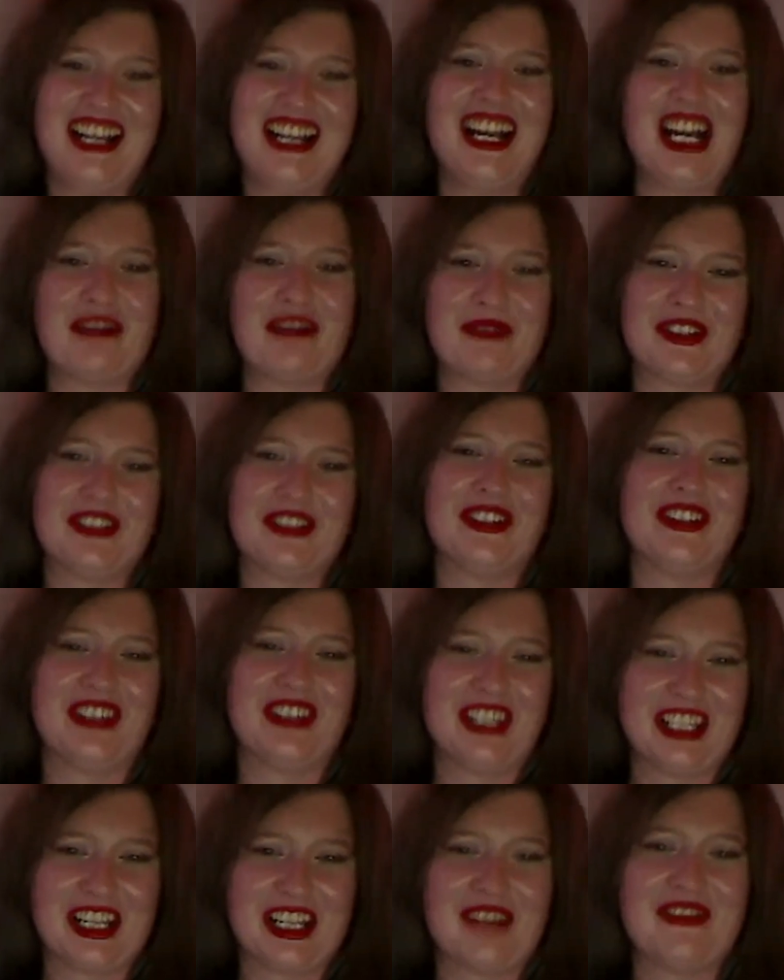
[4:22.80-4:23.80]

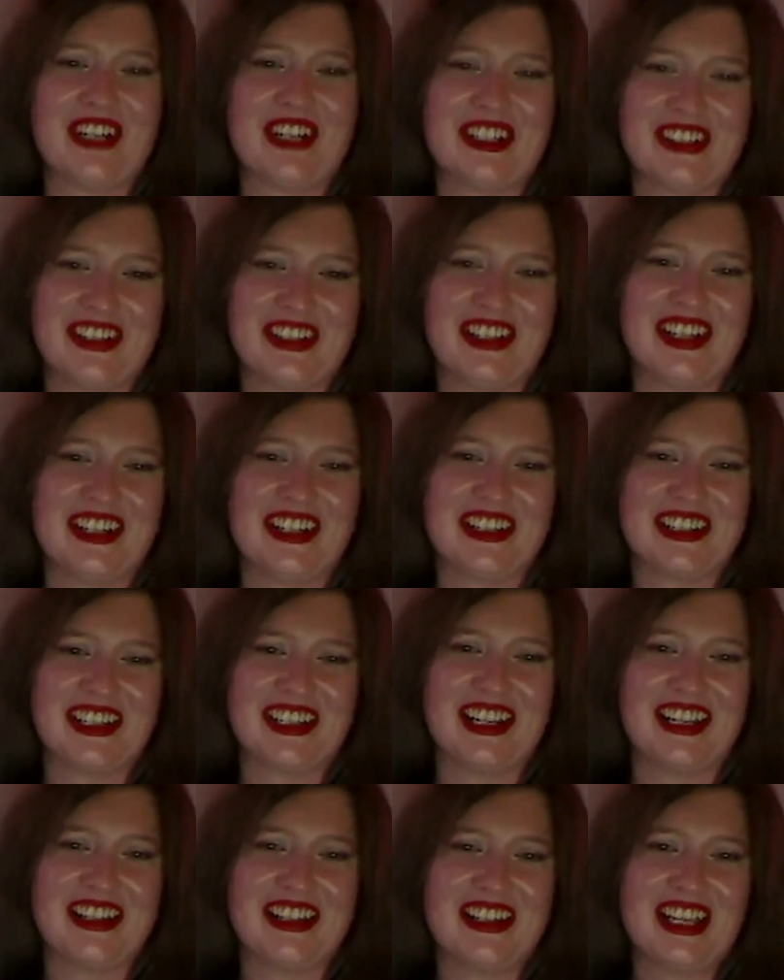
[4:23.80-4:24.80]
absolutely. That makes a lot of
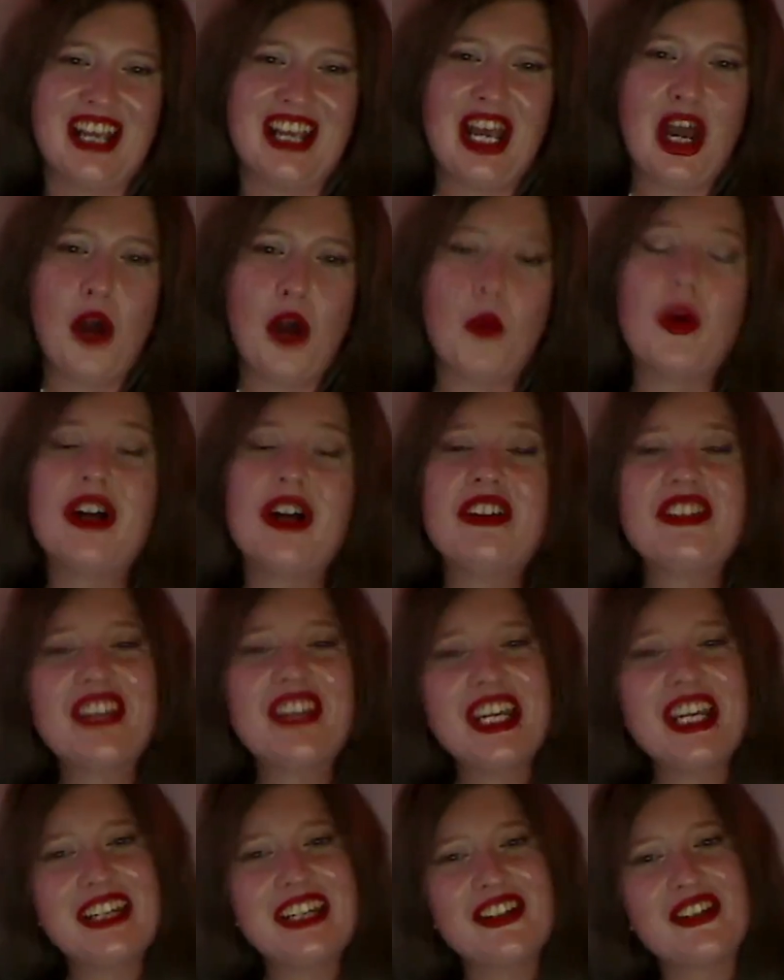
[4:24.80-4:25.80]
sense. Well,
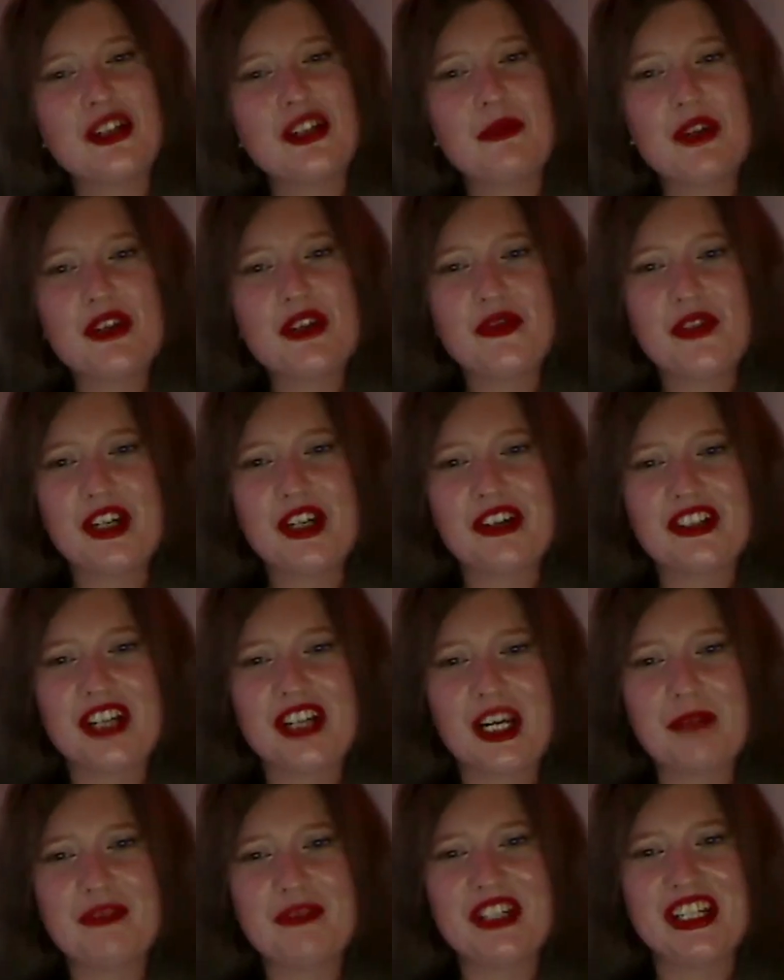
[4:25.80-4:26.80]
thank you so much for your
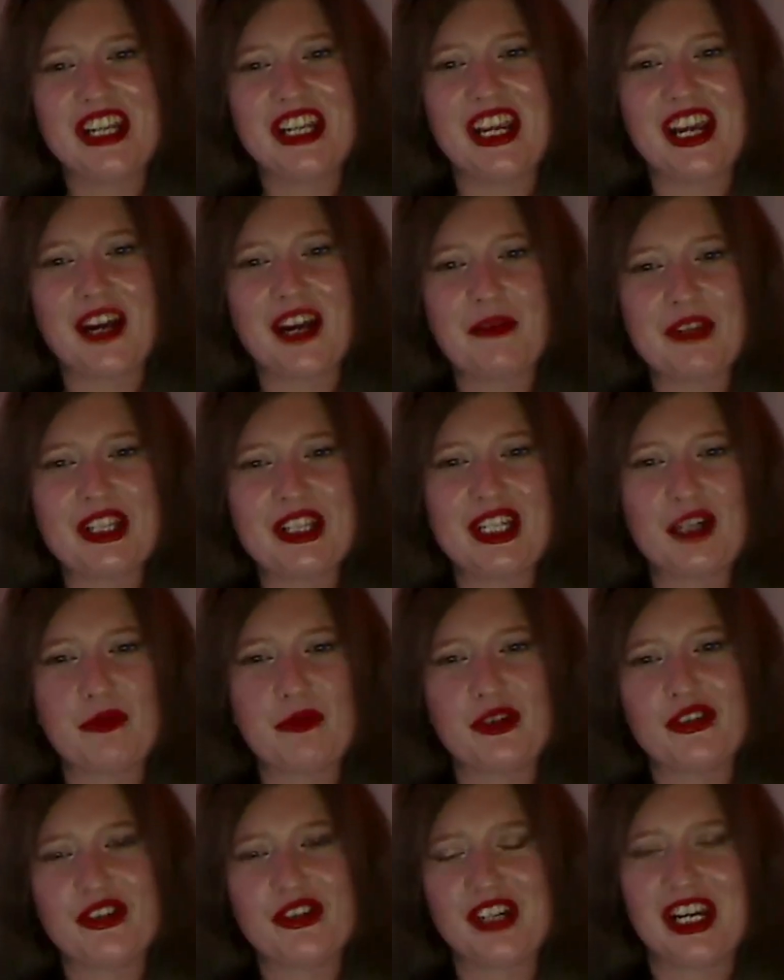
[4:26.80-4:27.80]
time today. I really
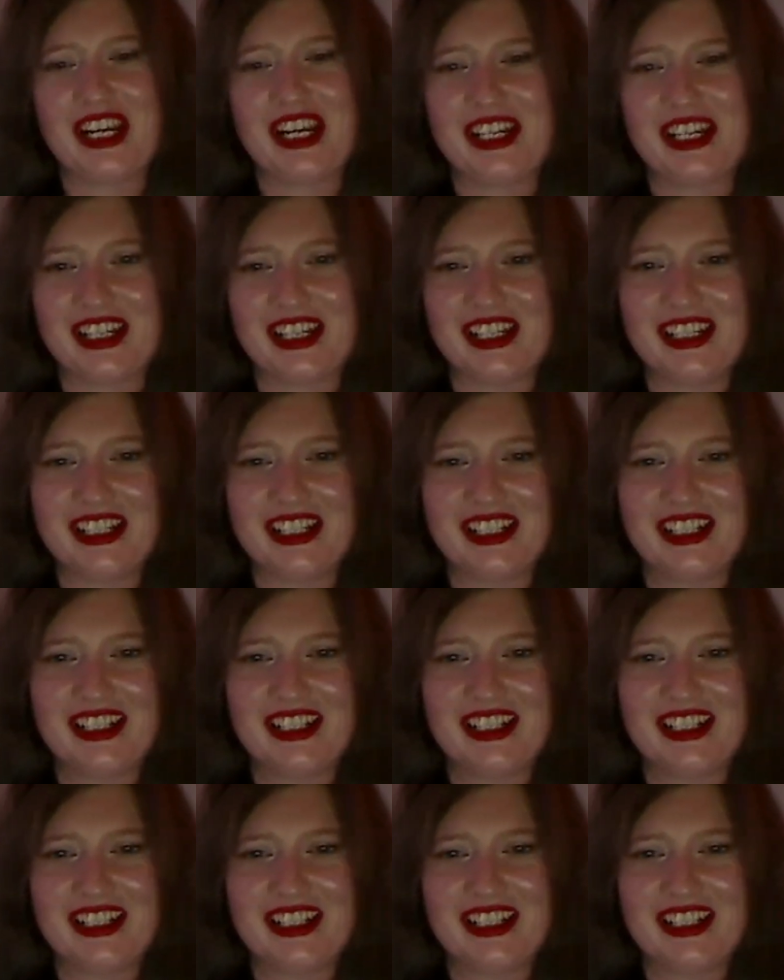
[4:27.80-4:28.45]
appreciate it.